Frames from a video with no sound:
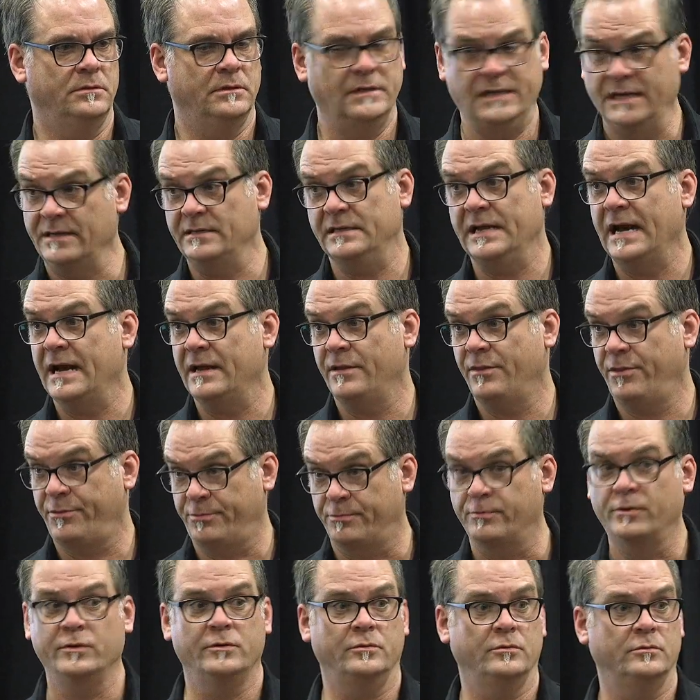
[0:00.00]
than got
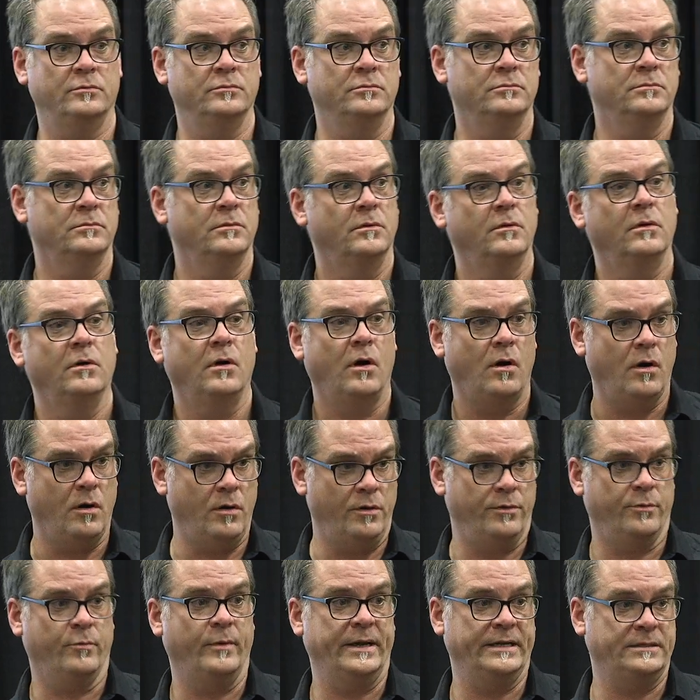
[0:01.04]
through
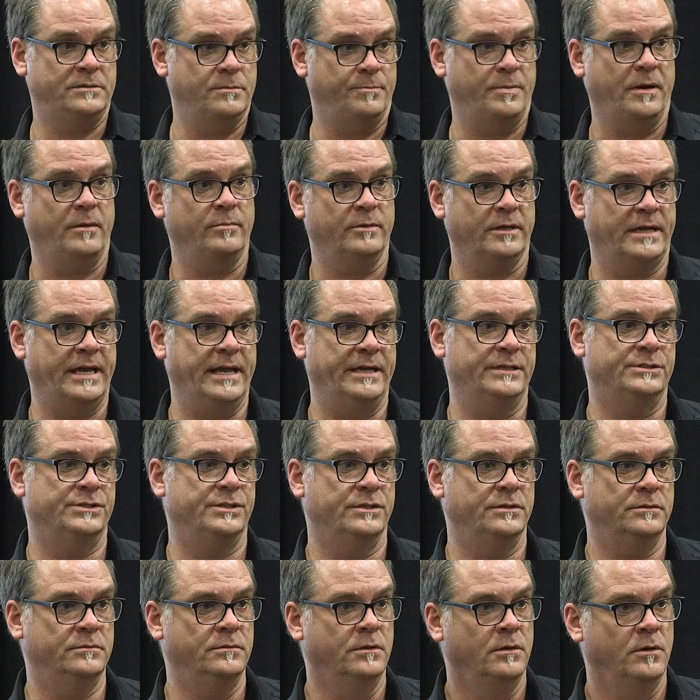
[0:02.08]
all the way to
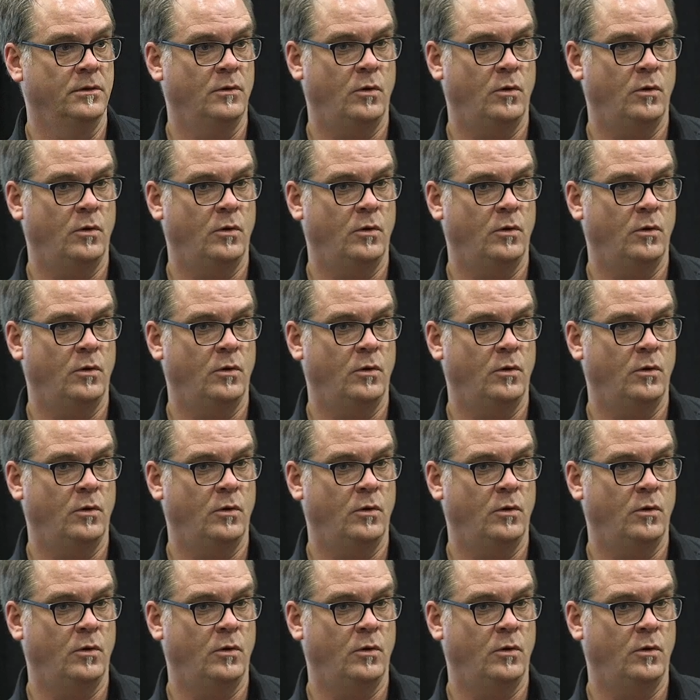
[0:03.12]
publication